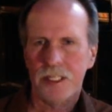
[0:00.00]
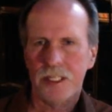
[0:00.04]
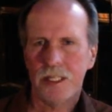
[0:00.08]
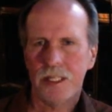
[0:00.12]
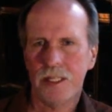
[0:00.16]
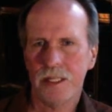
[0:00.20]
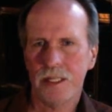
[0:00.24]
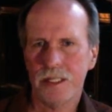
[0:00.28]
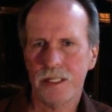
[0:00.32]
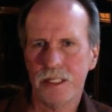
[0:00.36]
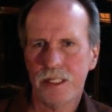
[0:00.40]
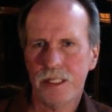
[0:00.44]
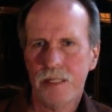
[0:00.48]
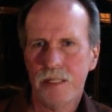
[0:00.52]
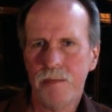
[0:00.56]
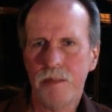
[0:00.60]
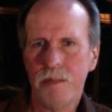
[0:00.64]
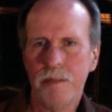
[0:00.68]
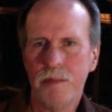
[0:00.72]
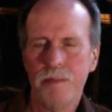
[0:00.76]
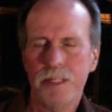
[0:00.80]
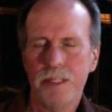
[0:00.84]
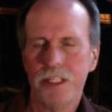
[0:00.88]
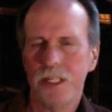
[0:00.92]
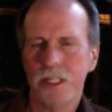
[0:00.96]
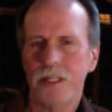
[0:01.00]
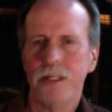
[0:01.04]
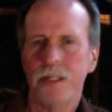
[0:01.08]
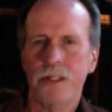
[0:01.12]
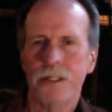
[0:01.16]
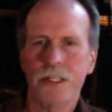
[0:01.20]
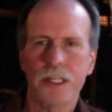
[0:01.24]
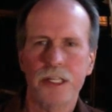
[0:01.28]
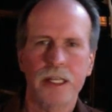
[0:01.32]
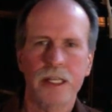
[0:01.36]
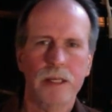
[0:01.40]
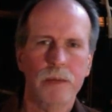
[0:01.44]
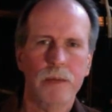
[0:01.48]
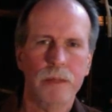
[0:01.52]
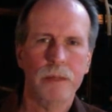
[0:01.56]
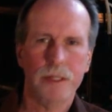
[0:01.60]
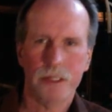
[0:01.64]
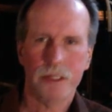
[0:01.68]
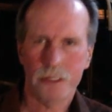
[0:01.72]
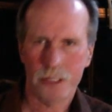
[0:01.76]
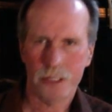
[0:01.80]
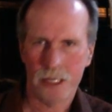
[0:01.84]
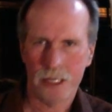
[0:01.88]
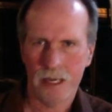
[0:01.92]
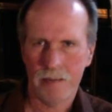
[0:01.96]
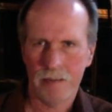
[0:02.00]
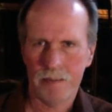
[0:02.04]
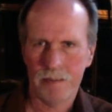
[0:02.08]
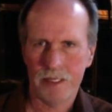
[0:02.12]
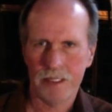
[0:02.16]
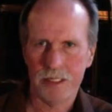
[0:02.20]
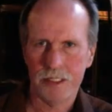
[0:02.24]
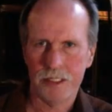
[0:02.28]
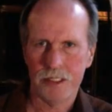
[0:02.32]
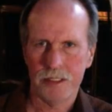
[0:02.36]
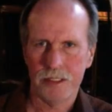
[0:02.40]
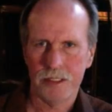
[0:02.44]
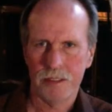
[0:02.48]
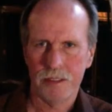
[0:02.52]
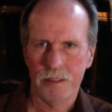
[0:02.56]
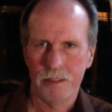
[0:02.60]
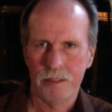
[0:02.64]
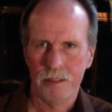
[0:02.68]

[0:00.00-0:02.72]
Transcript: that they seem to misunderstand what their job is.